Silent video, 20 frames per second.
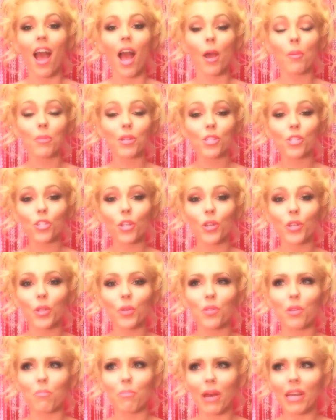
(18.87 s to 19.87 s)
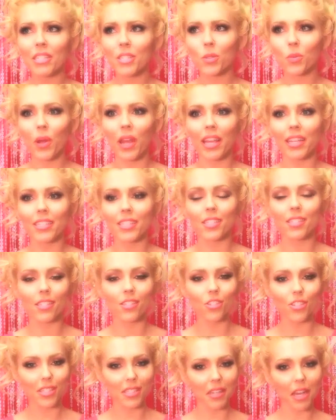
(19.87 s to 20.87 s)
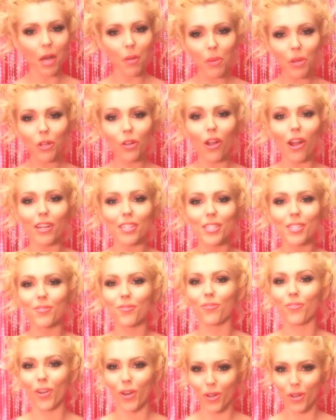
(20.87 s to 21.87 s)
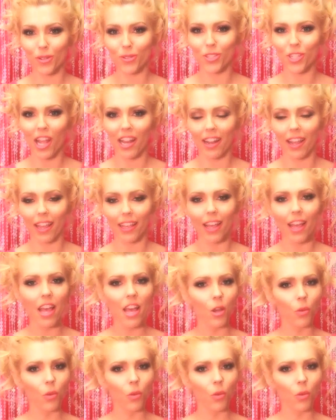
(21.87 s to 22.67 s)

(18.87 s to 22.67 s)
I'm going to show you the best ways to just come across photogenic,